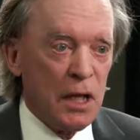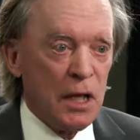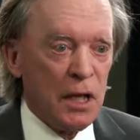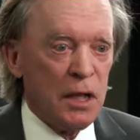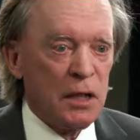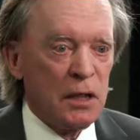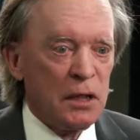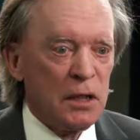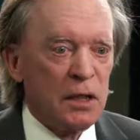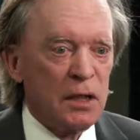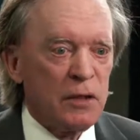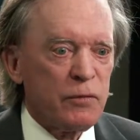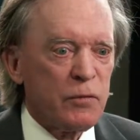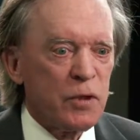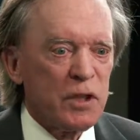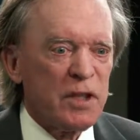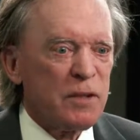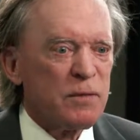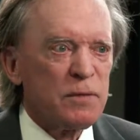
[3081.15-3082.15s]
And if
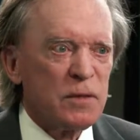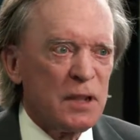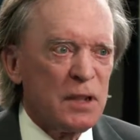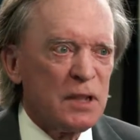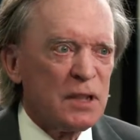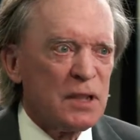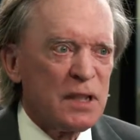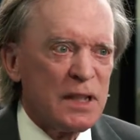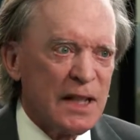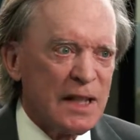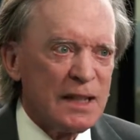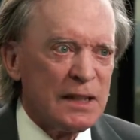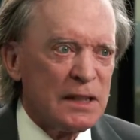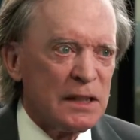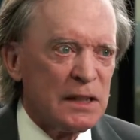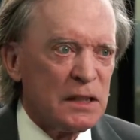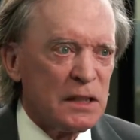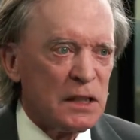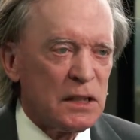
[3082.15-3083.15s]
we deflate,
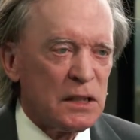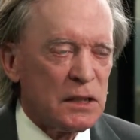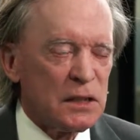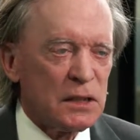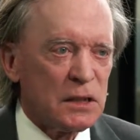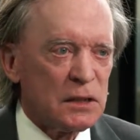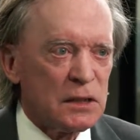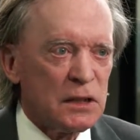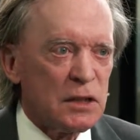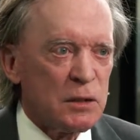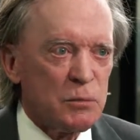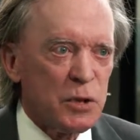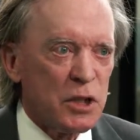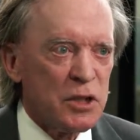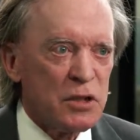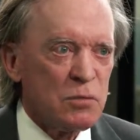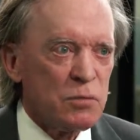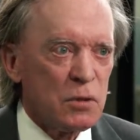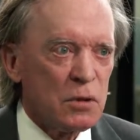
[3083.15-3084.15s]
then
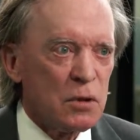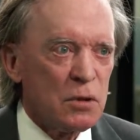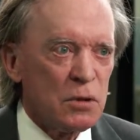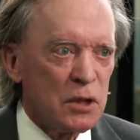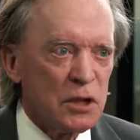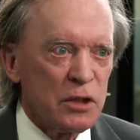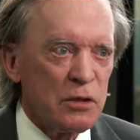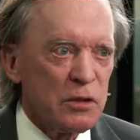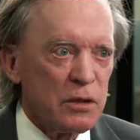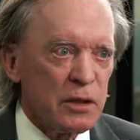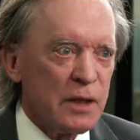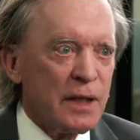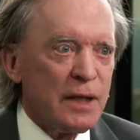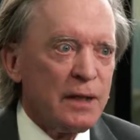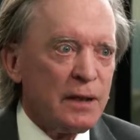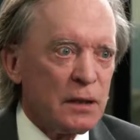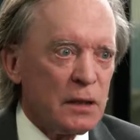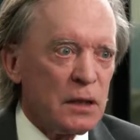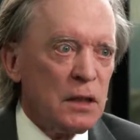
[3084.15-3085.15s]
companies will go under,
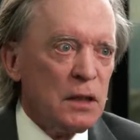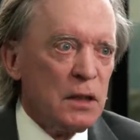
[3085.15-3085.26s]
and